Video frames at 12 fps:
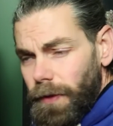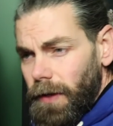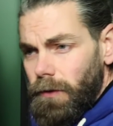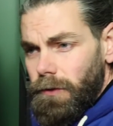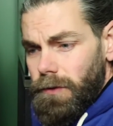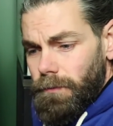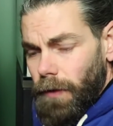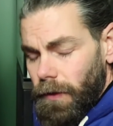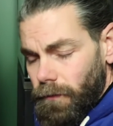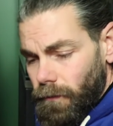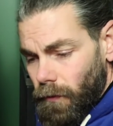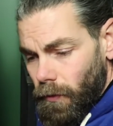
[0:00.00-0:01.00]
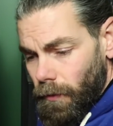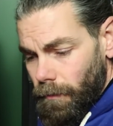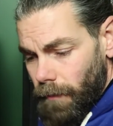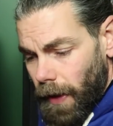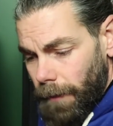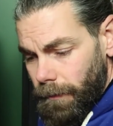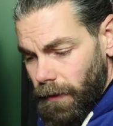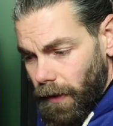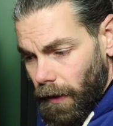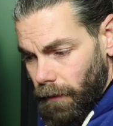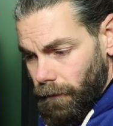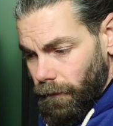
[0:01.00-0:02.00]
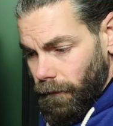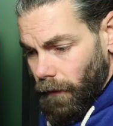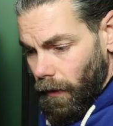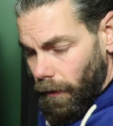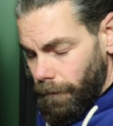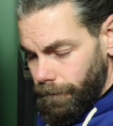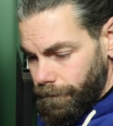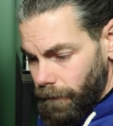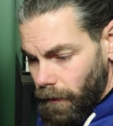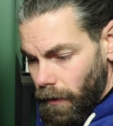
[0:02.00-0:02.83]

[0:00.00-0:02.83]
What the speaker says: They are just made from MDF.